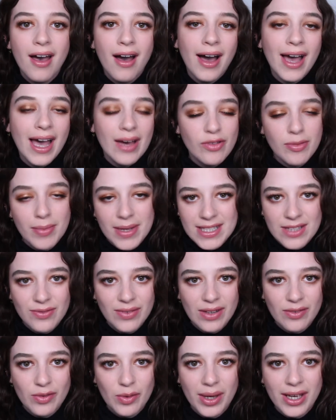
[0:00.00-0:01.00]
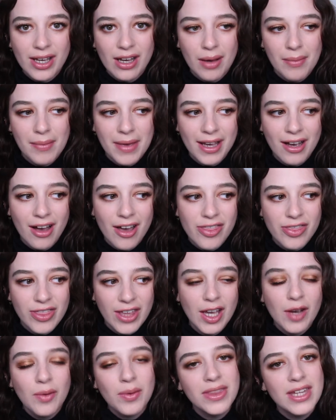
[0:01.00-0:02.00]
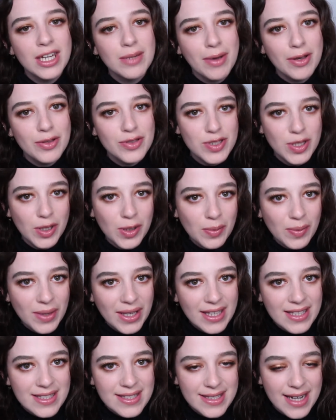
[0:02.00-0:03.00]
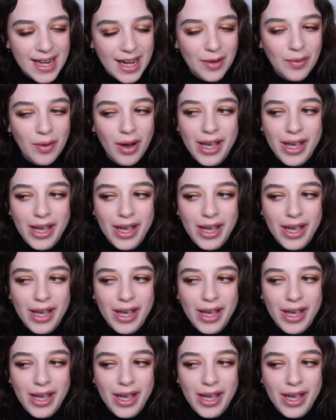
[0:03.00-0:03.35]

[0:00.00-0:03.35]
I have a massive giveaway coming, I think within about two weeks now.